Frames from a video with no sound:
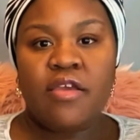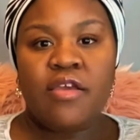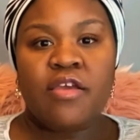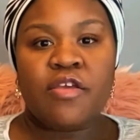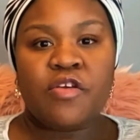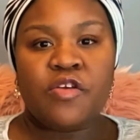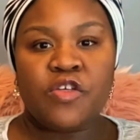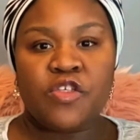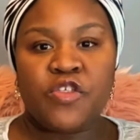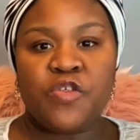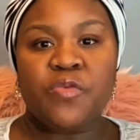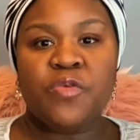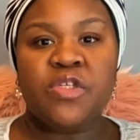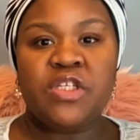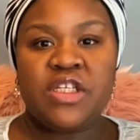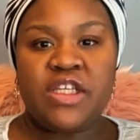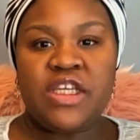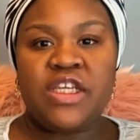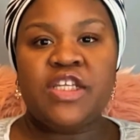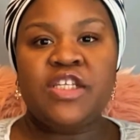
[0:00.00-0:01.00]
because you will
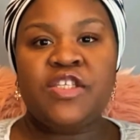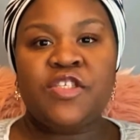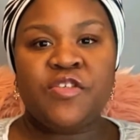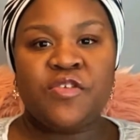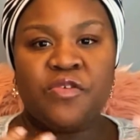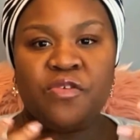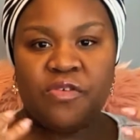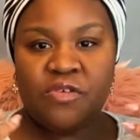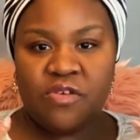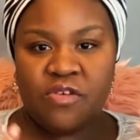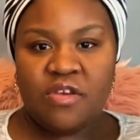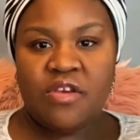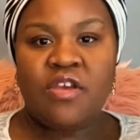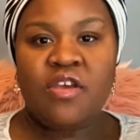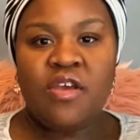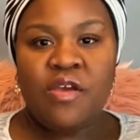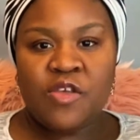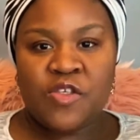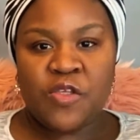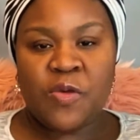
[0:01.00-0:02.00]
need to
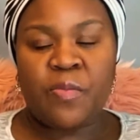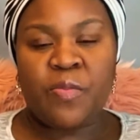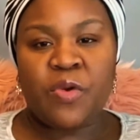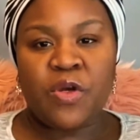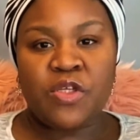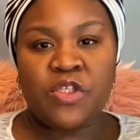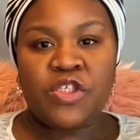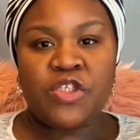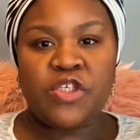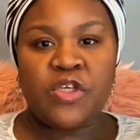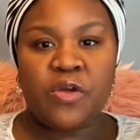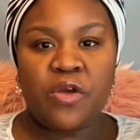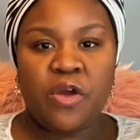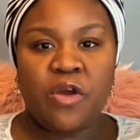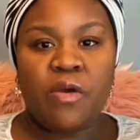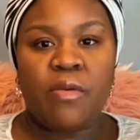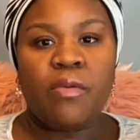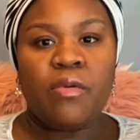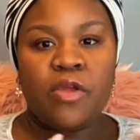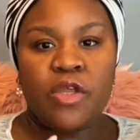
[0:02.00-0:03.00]
support
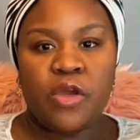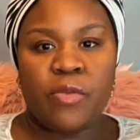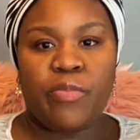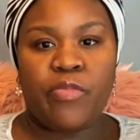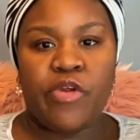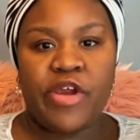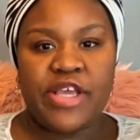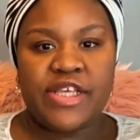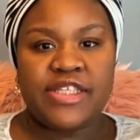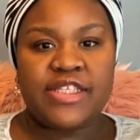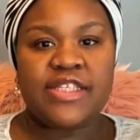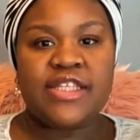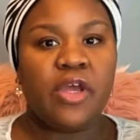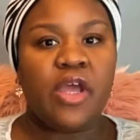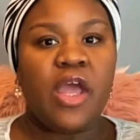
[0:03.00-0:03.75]
your breast.